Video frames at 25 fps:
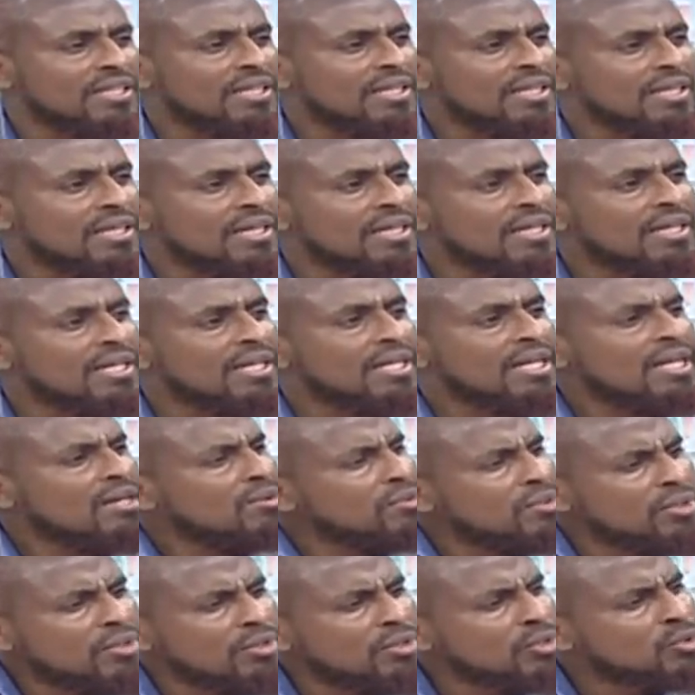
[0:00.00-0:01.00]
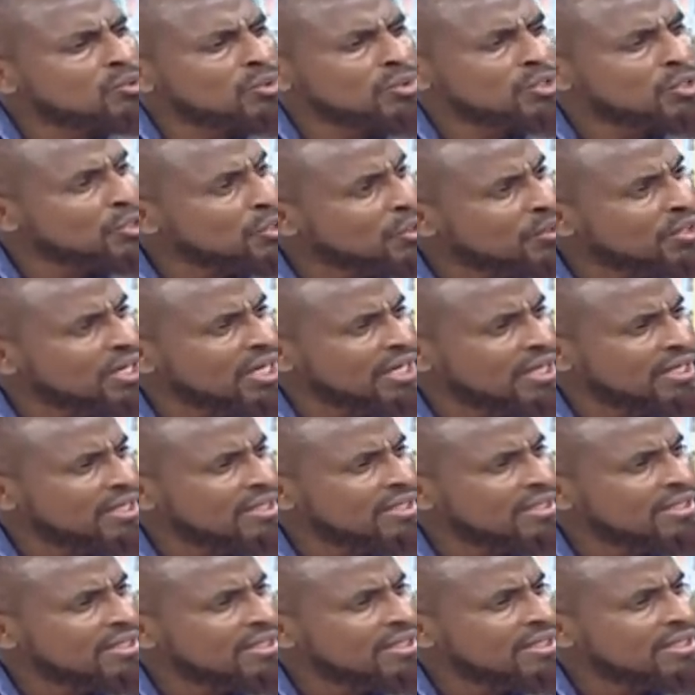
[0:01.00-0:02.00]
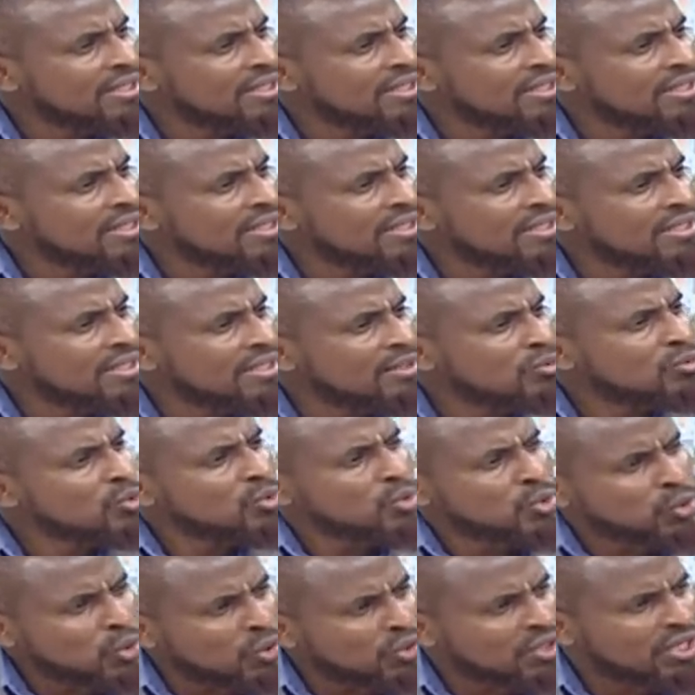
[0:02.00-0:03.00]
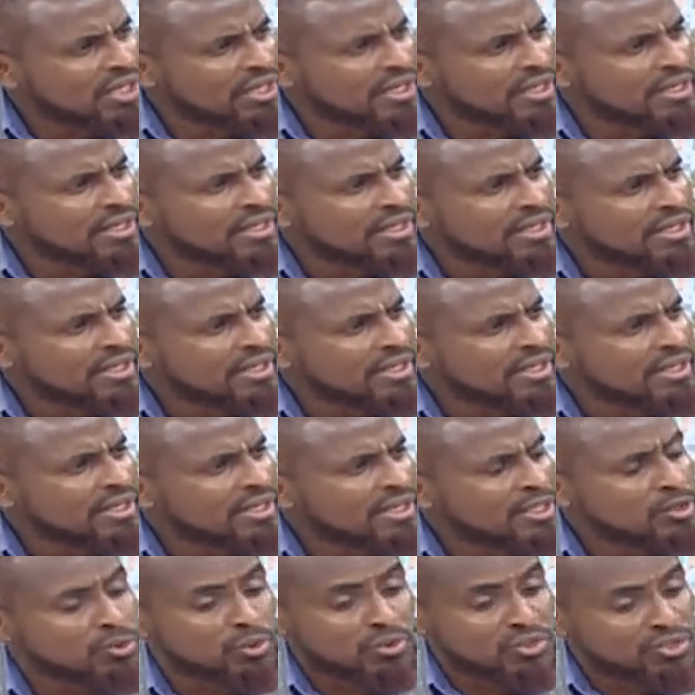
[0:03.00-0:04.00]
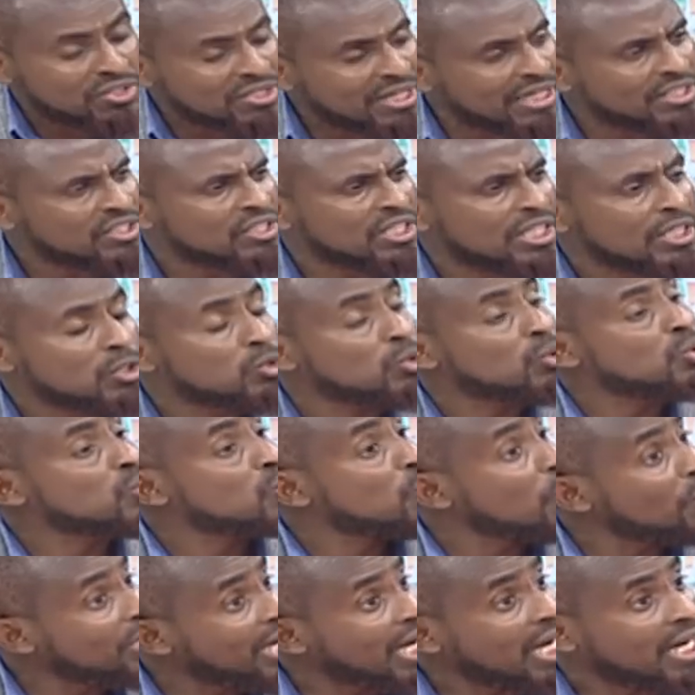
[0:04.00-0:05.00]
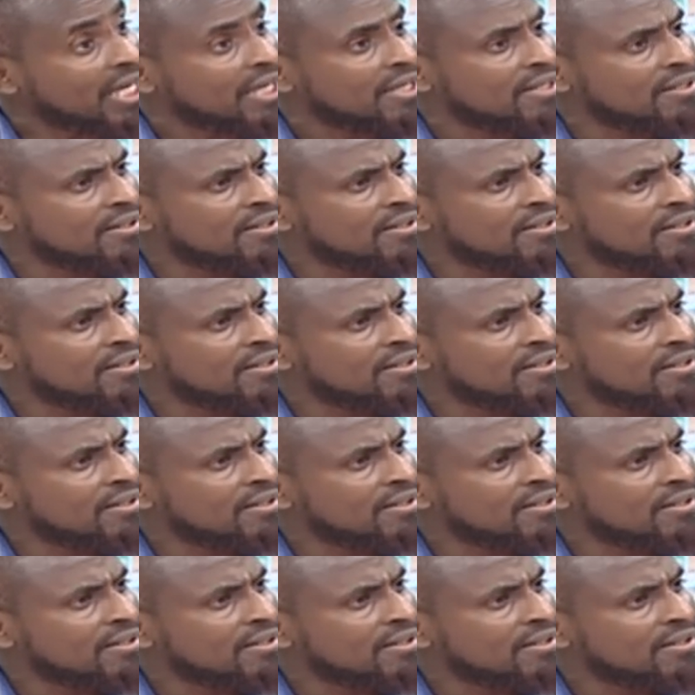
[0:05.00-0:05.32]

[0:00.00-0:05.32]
Now, it was shocking. It was shocking. It was touchy. It was godly.